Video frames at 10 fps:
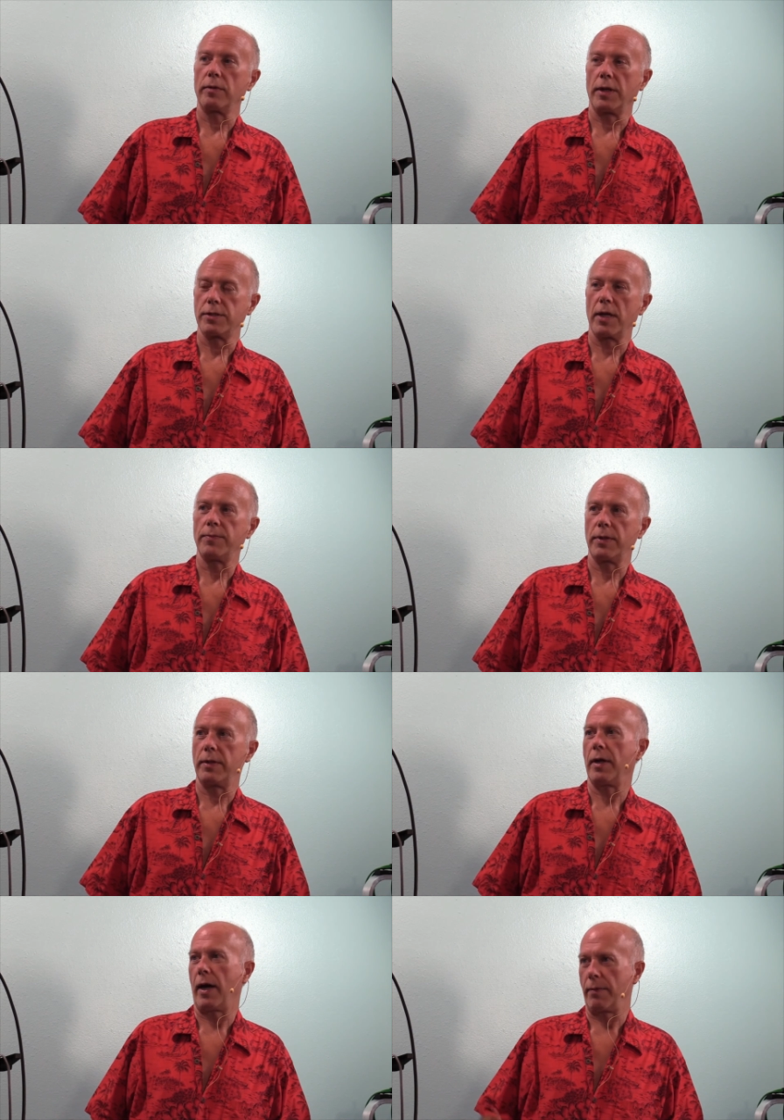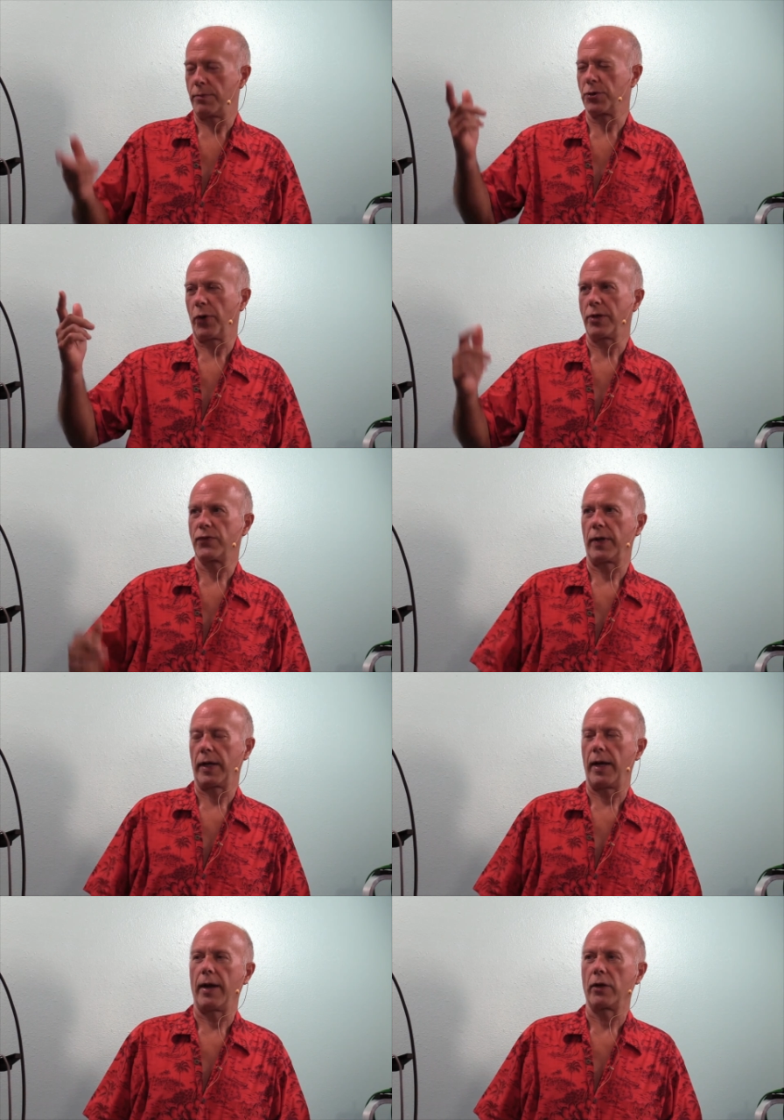It's something, uh, screen's
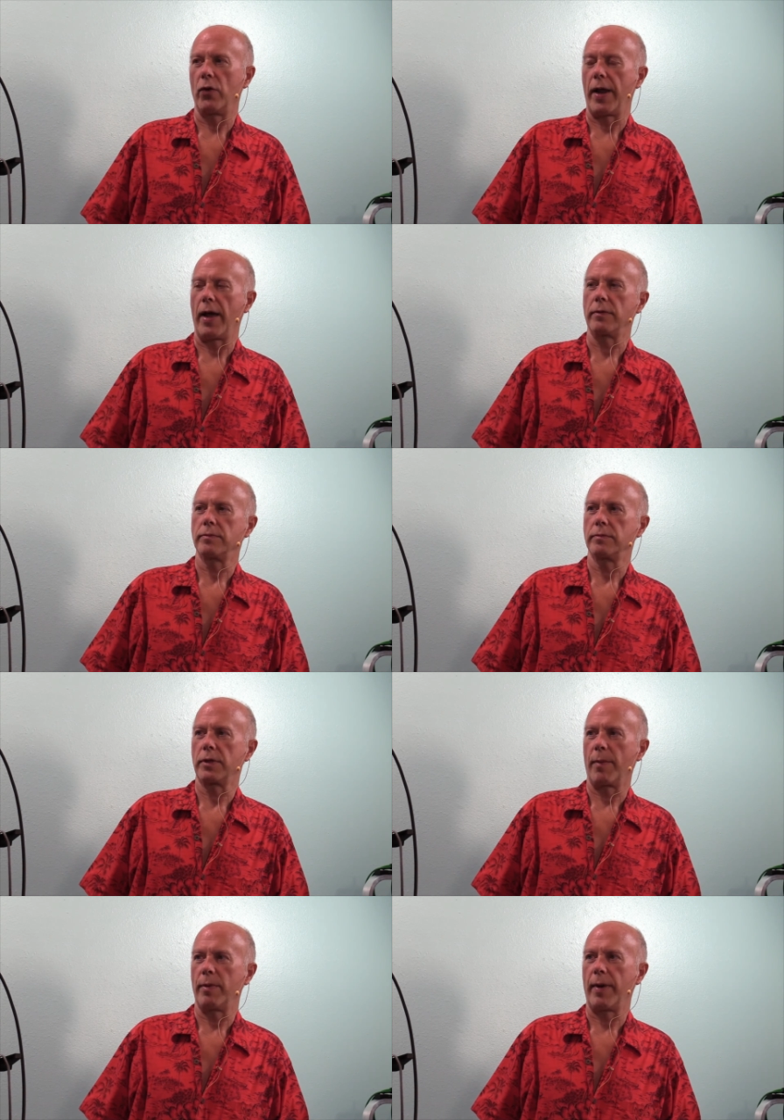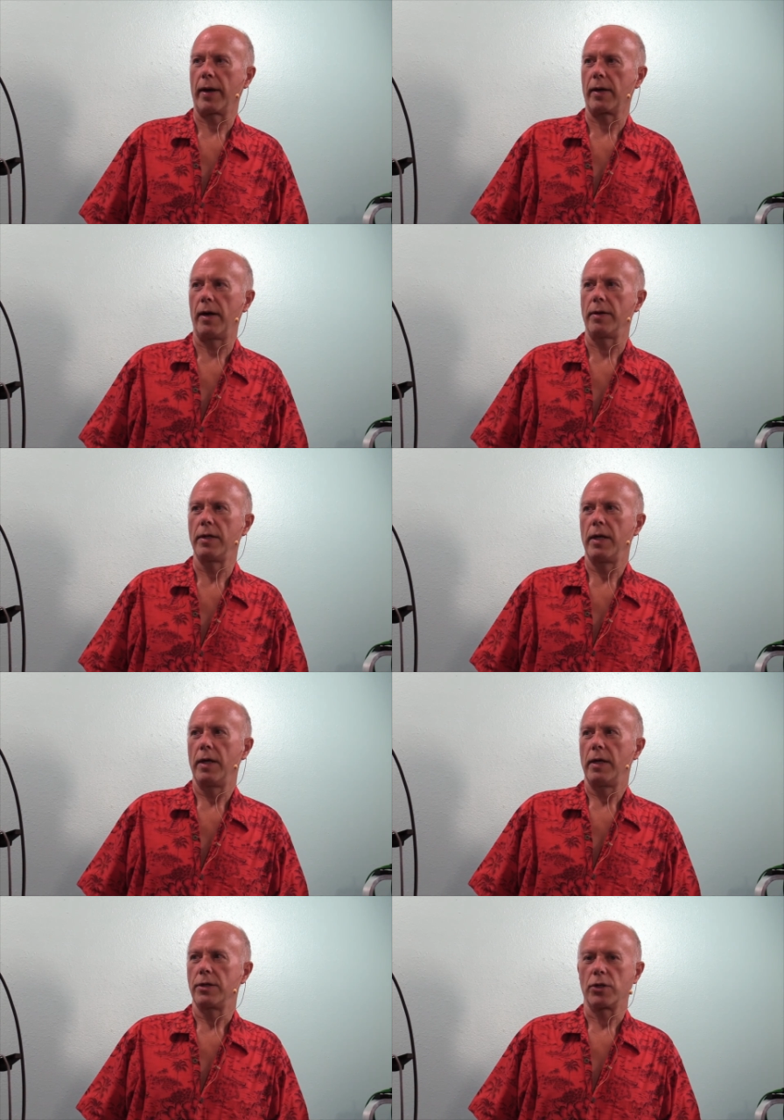flicking now, going out, coming back on.
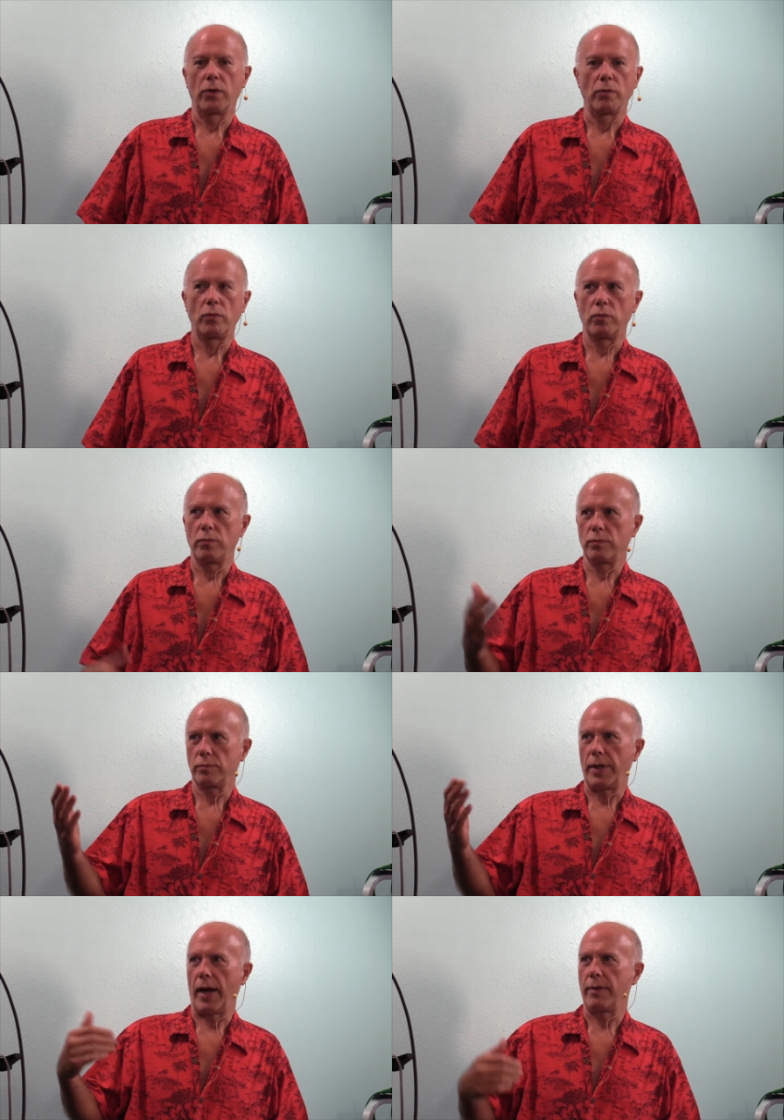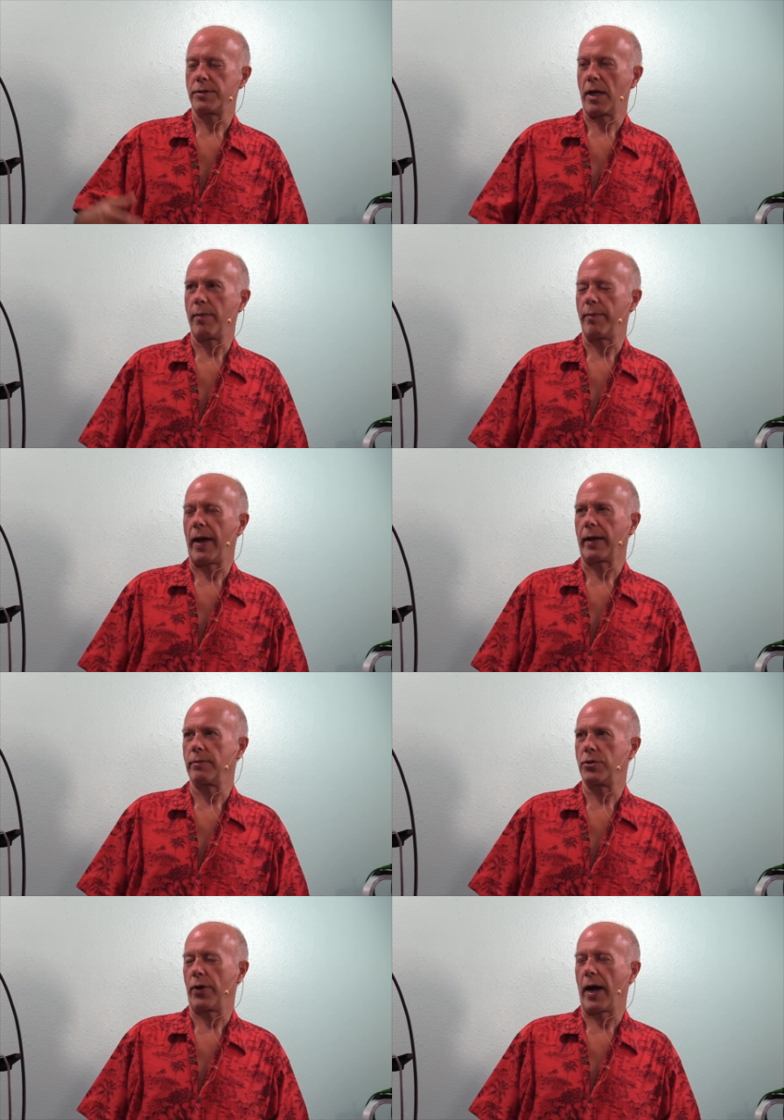So, yeah, it's coming back,
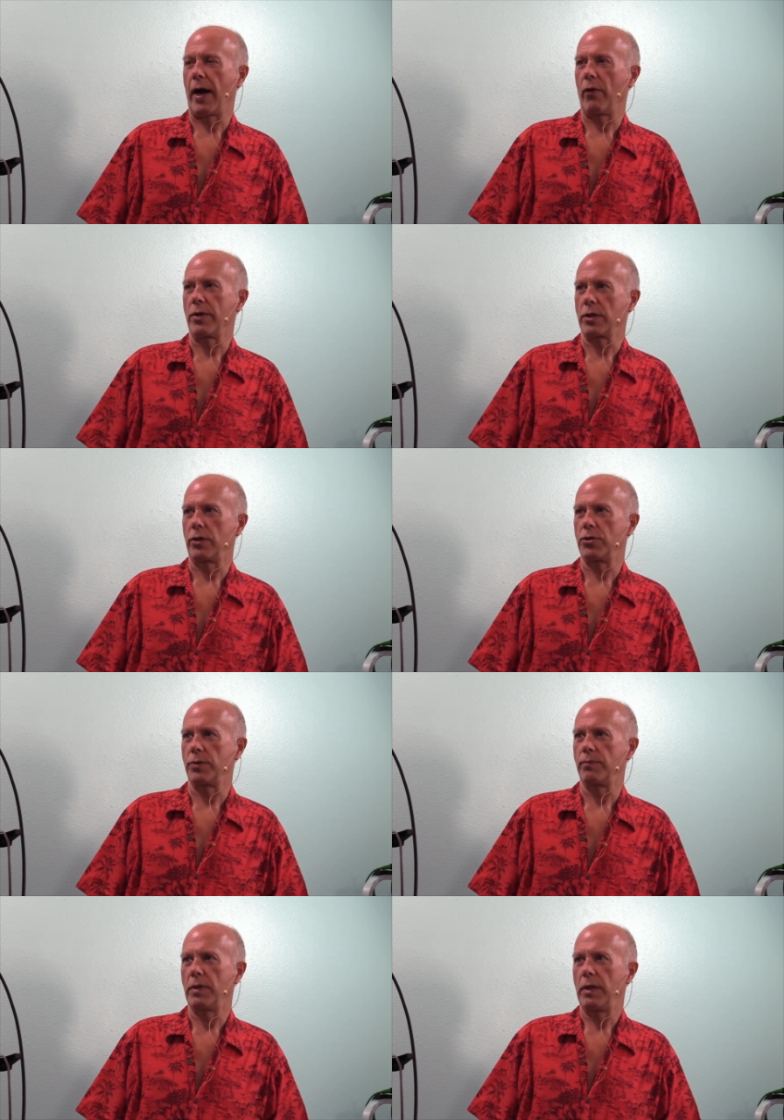showing a higher resolution.